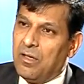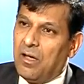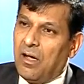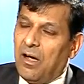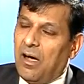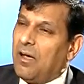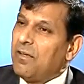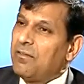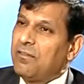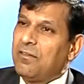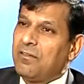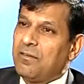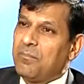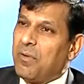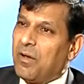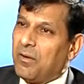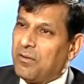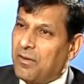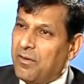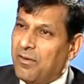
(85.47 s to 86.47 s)
Ours is
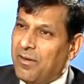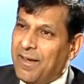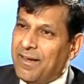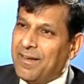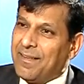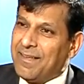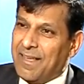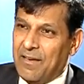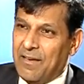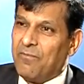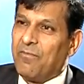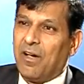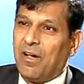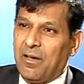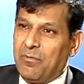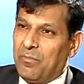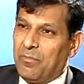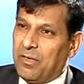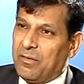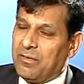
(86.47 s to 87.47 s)
about creating the
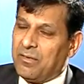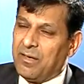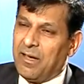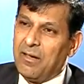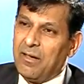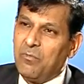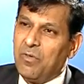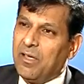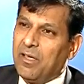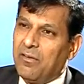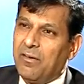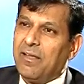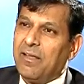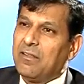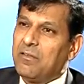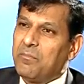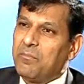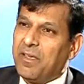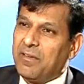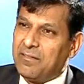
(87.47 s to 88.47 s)
environment. And we create
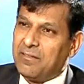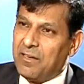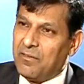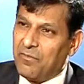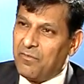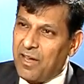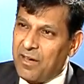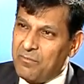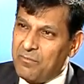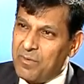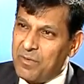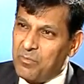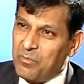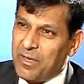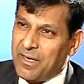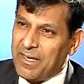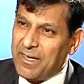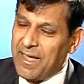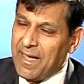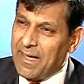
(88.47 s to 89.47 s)
the best environment we
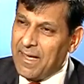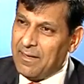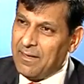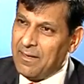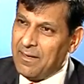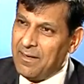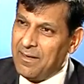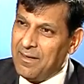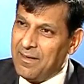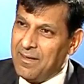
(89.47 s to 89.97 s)
can